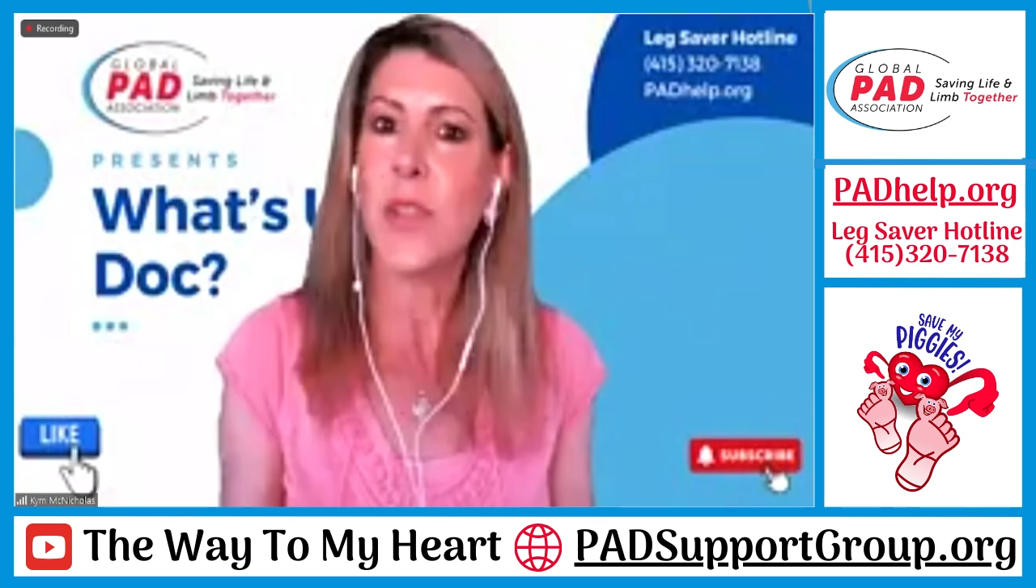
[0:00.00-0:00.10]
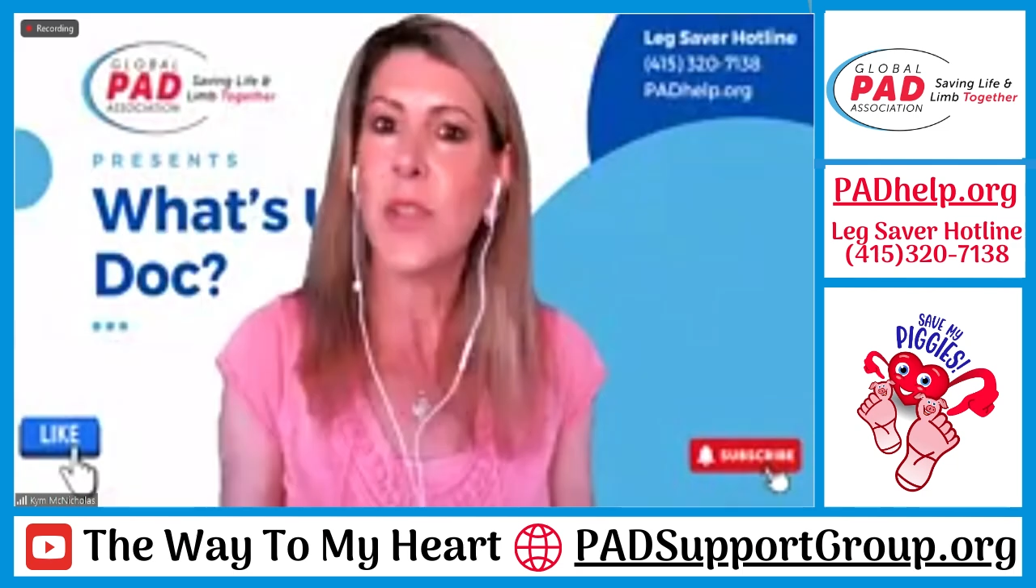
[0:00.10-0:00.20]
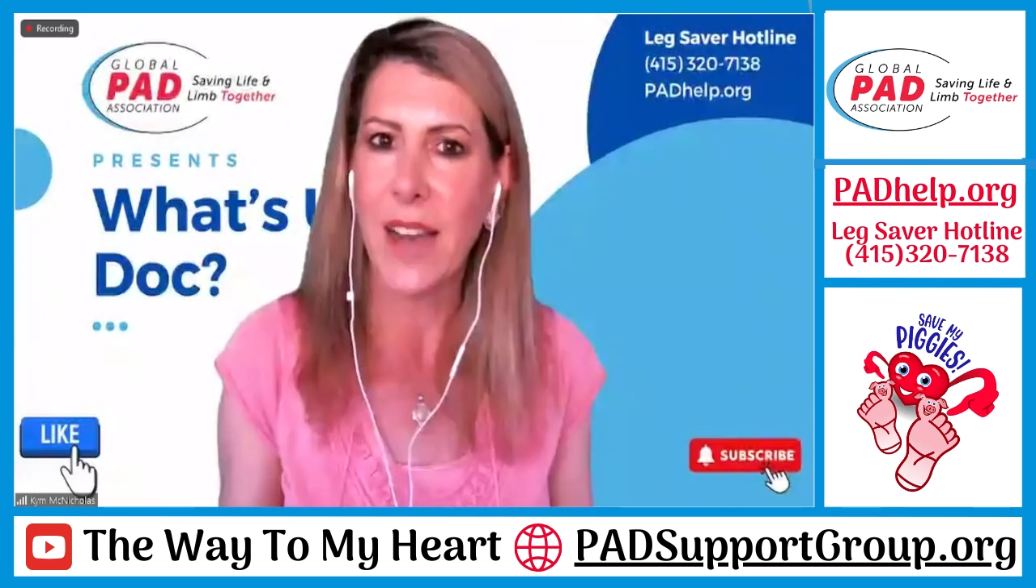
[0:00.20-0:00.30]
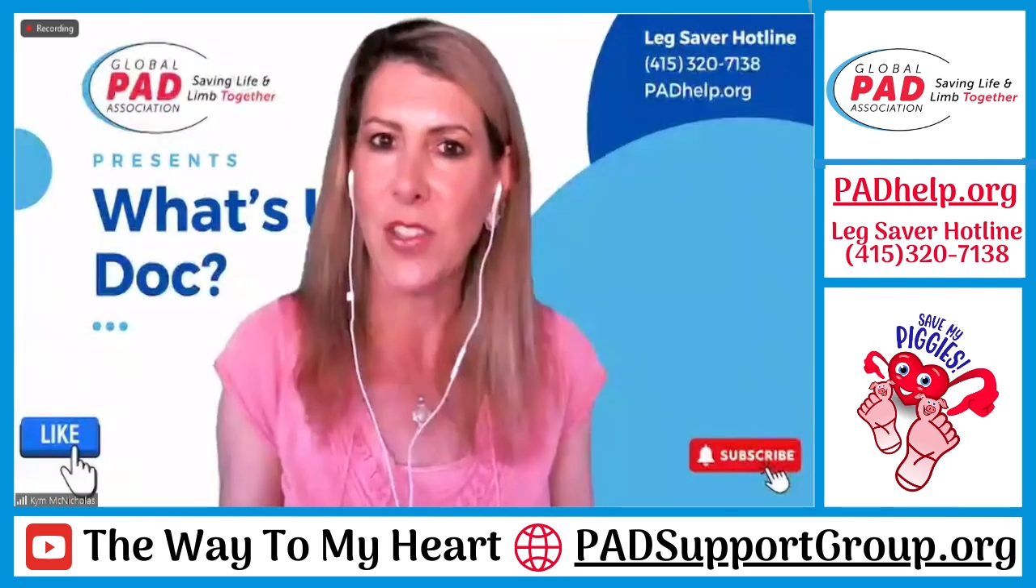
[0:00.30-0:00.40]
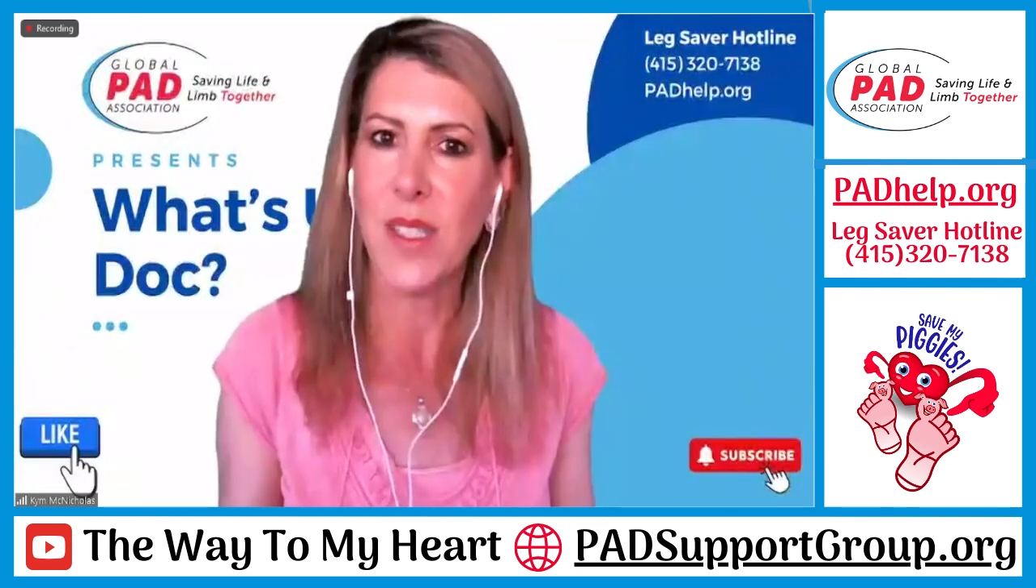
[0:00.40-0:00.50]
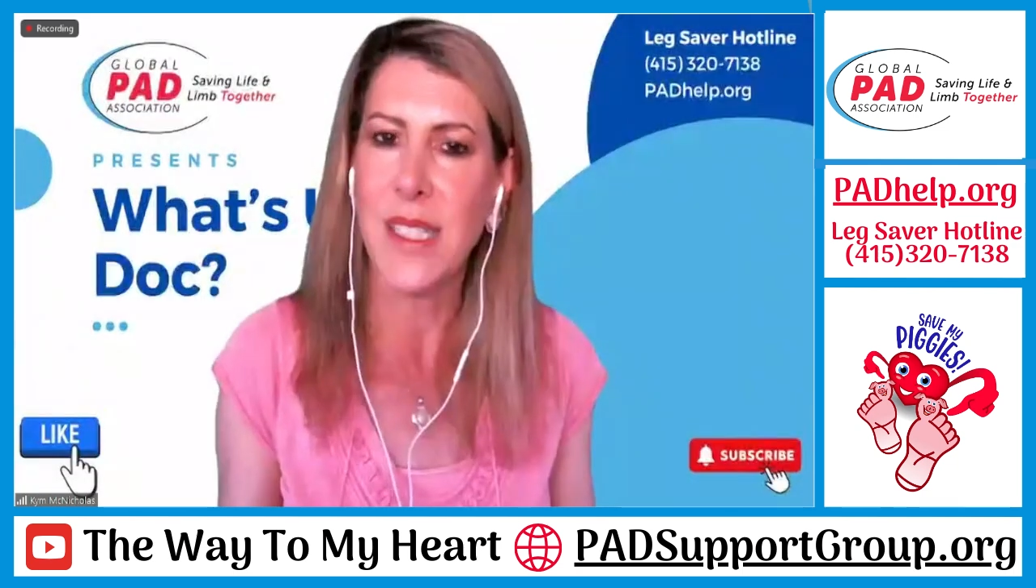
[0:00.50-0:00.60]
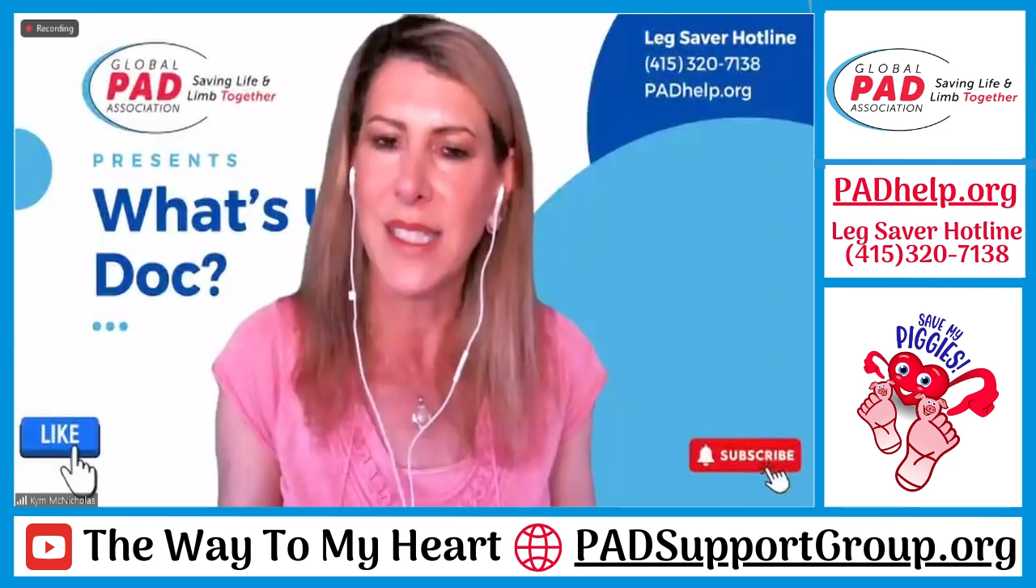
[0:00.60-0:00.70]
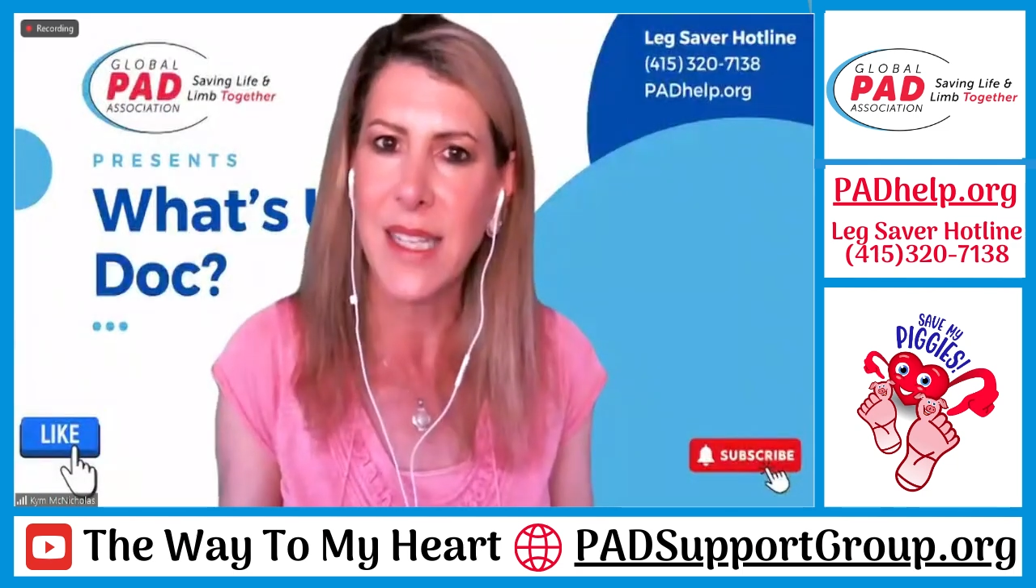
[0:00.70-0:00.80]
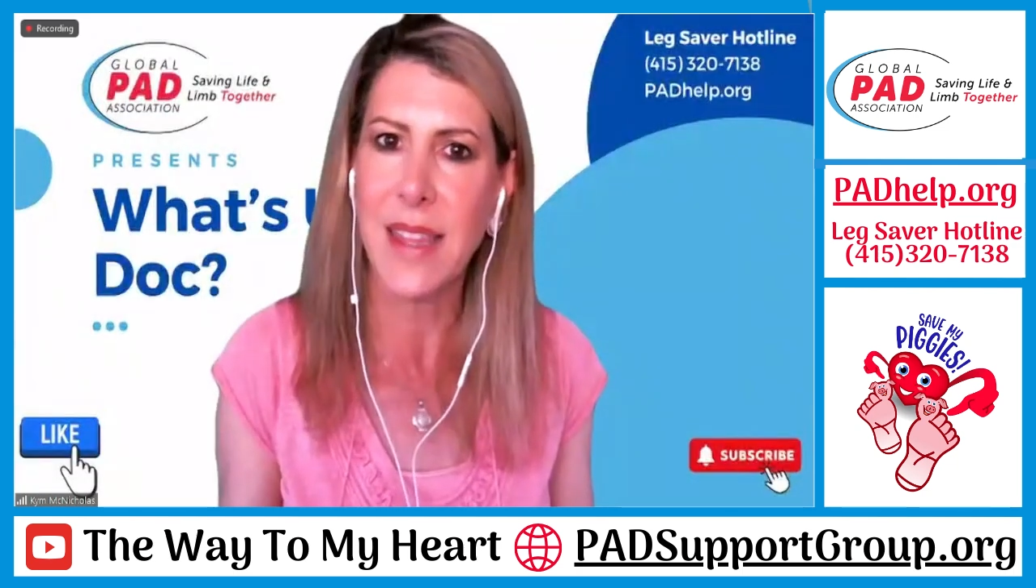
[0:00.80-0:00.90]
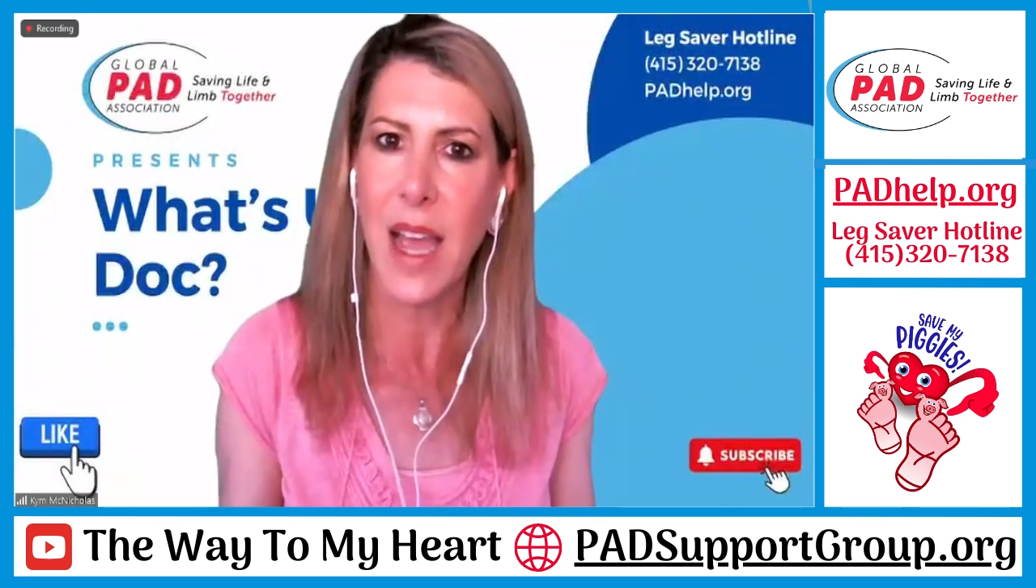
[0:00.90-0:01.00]
when you can actually
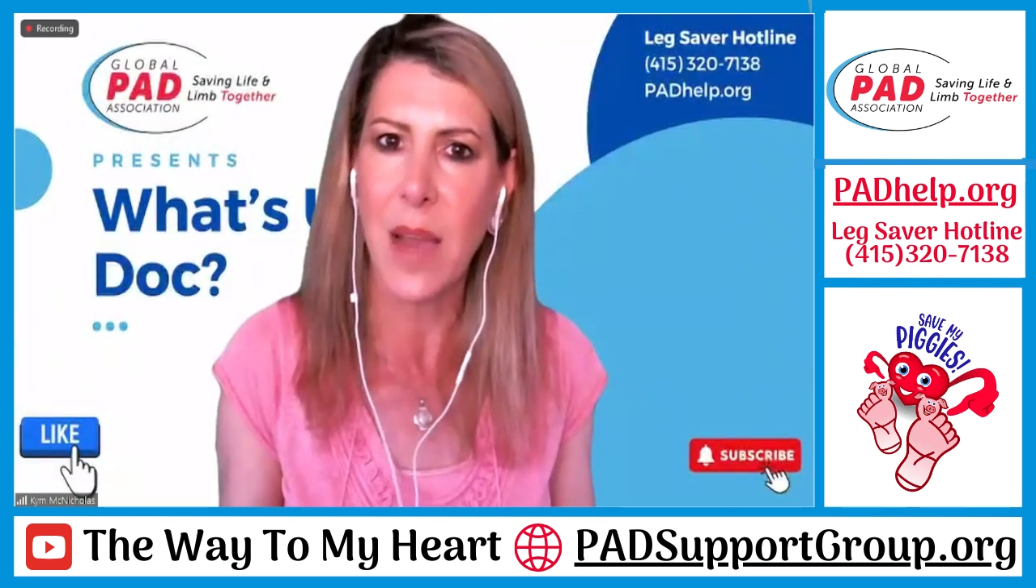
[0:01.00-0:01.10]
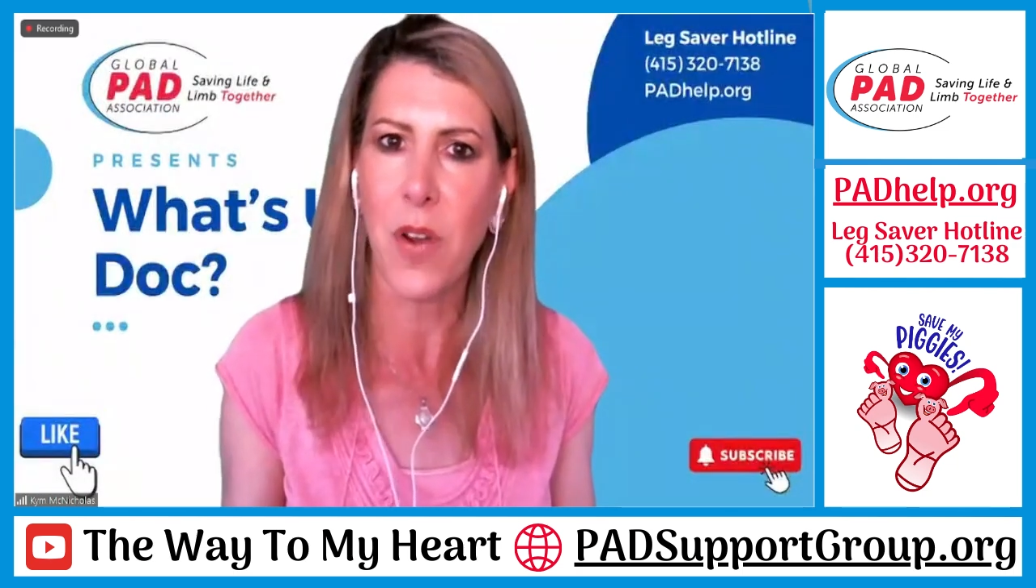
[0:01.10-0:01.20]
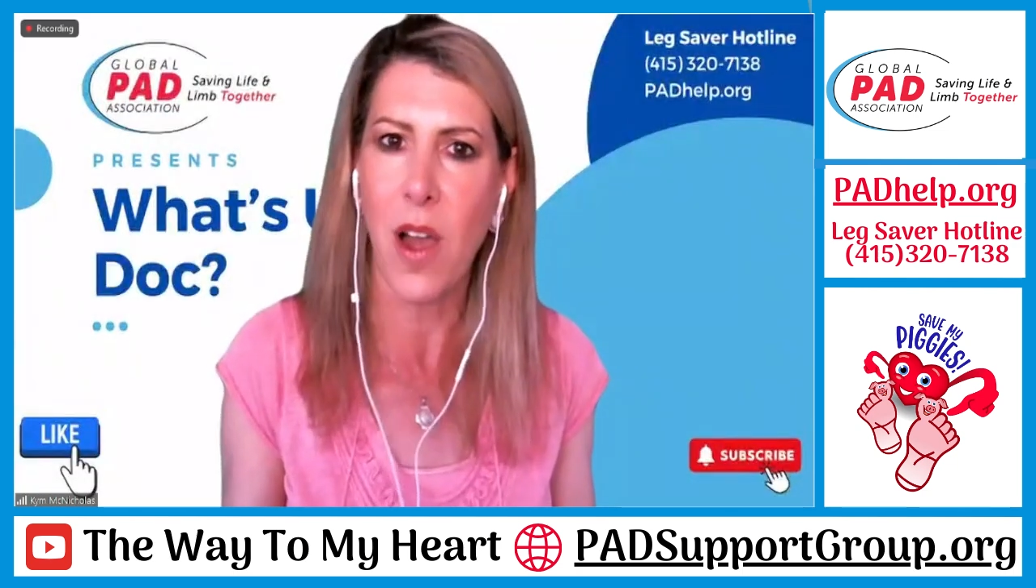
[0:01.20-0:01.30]
see that